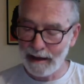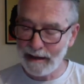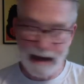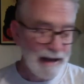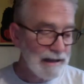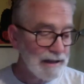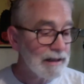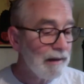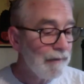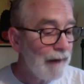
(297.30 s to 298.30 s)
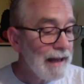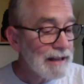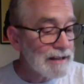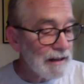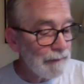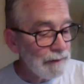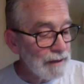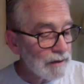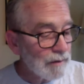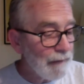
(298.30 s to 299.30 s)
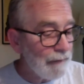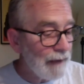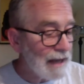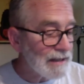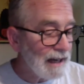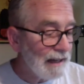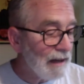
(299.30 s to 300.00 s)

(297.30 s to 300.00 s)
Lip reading: I just find this stuff just quite fascinating.